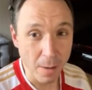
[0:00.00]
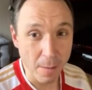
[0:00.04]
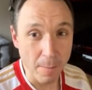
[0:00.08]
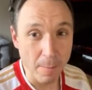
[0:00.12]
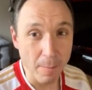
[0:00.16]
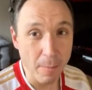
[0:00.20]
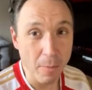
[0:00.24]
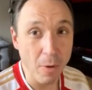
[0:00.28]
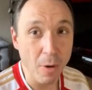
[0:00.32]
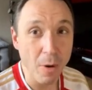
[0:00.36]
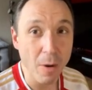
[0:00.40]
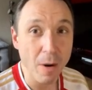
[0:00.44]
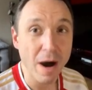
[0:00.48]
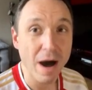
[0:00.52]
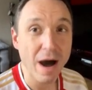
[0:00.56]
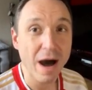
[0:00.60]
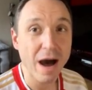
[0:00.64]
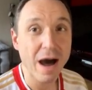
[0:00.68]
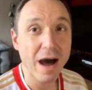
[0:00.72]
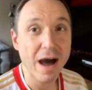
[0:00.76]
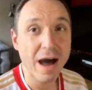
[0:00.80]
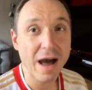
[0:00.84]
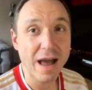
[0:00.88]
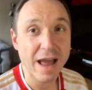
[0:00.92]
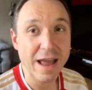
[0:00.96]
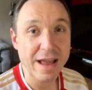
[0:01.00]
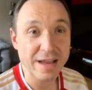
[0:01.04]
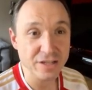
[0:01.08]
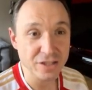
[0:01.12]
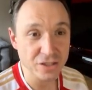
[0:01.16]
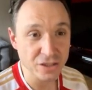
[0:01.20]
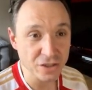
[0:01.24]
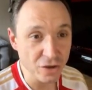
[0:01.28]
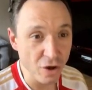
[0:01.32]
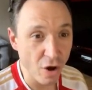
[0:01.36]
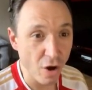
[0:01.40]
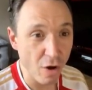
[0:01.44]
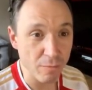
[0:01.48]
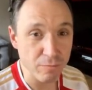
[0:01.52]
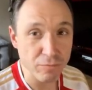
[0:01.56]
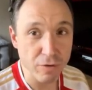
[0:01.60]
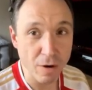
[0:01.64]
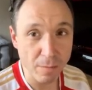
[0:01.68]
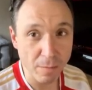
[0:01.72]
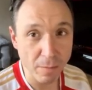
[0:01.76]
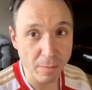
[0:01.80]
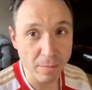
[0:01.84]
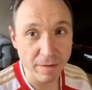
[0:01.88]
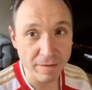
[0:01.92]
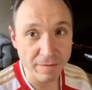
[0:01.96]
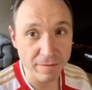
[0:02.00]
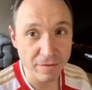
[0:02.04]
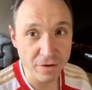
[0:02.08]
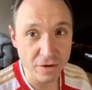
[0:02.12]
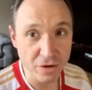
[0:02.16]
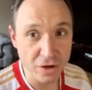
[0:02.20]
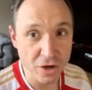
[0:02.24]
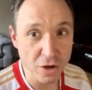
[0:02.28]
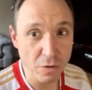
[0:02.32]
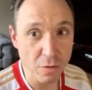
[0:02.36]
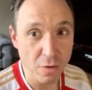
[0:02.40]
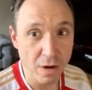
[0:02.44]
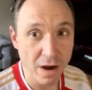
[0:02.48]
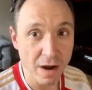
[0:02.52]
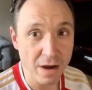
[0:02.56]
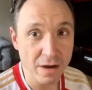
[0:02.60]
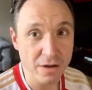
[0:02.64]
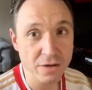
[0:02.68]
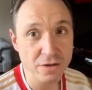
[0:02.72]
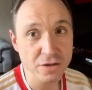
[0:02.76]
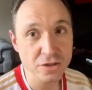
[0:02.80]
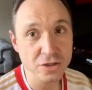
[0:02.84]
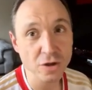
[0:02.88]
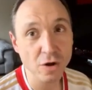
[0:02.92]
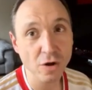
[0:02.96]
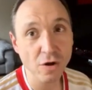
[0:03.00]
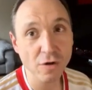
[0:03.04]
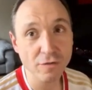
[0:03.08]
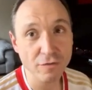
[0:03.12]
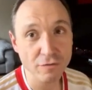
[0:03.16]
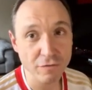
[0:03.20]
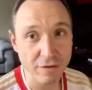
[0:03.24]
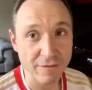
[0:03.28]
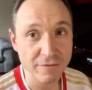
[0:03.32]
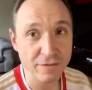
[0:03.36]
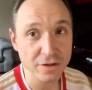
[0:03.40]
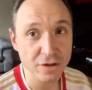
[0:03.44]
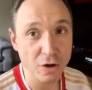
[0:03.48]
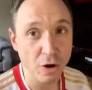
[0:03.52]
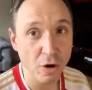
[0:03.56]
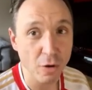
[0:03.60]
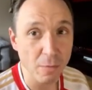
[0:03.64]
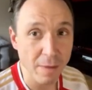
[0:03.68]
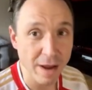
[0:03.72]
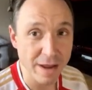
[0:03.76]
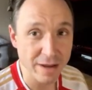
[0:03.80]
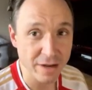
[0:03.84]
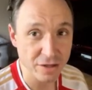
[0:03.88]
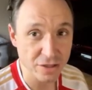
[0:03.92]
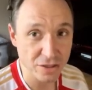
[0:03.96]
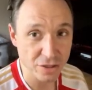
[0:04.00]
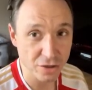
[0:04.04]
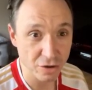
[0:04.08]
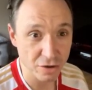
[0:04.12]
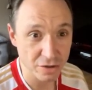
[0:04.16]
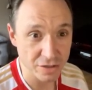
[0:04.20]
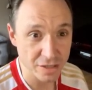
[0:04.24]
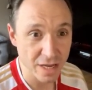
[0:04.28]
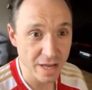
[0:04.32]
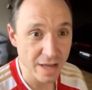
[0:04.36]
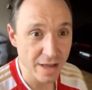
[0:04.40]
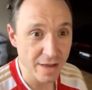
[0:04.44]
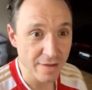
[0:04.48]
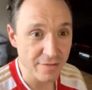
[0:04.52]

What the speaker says: But it's not probably for newer sort of crafter gold maker sorts.